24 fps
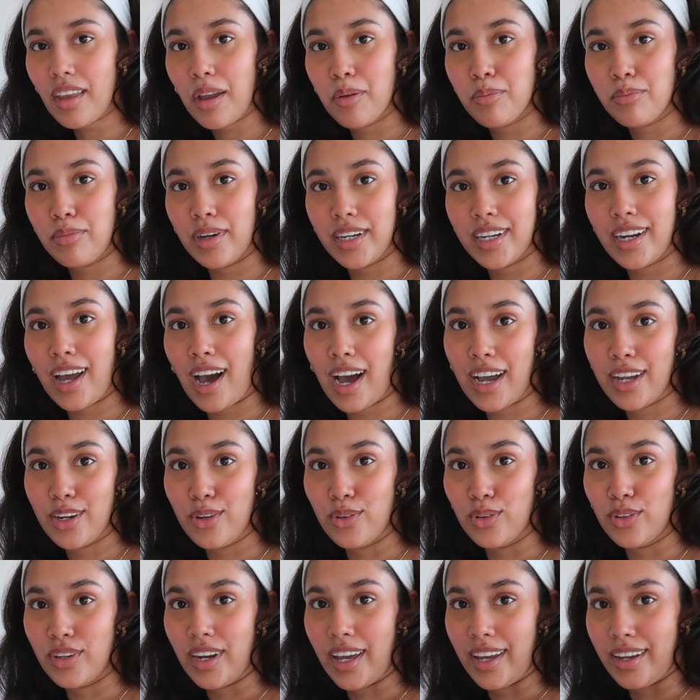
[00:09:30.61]
But now I
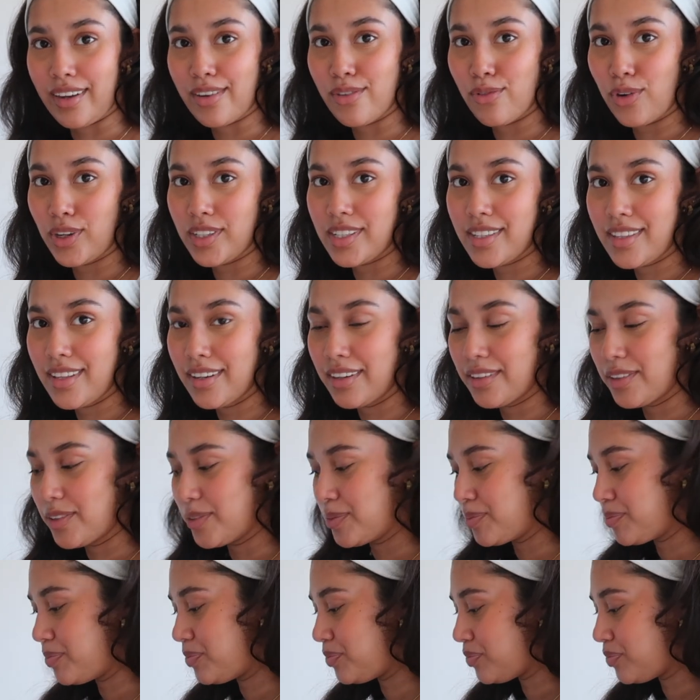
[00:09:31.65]
know like what's the